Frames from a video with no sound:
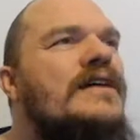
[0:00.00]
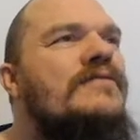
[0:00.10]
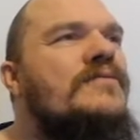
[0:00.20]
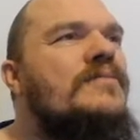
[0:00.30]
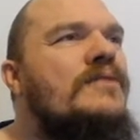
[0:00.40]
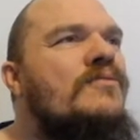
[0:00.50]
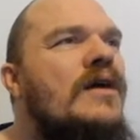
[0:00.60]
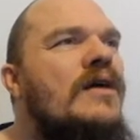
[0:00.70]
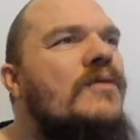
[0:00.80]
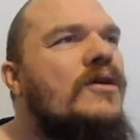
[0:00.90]
from there.
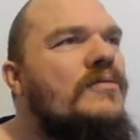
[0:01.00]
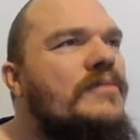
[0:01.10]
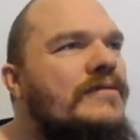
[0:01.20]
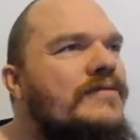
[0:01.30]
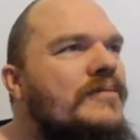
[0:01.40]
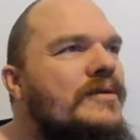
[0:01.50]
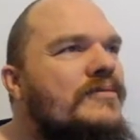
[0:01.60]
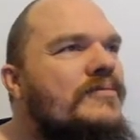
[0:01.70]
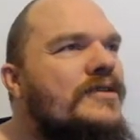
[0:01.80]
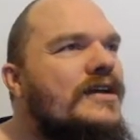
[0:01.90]
Wow, can't believe somebody
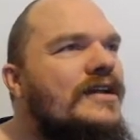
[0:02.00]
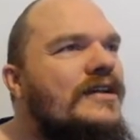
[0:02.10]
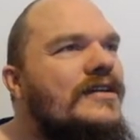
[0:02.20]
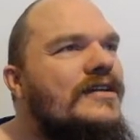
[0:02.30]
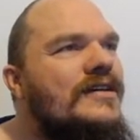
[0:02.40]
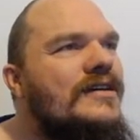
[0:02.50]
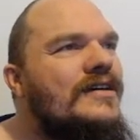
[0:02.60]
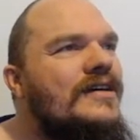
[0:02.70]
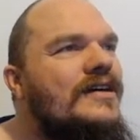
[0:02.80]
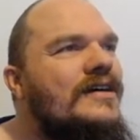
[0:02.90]
would put that in.
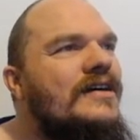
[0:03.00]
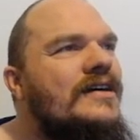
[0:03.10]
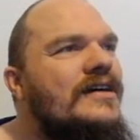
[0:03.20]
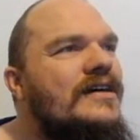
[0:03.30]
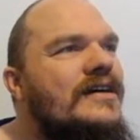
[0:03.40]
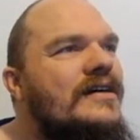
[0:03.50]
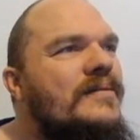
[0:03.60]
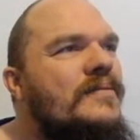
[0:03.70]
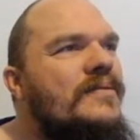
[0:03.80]
Um,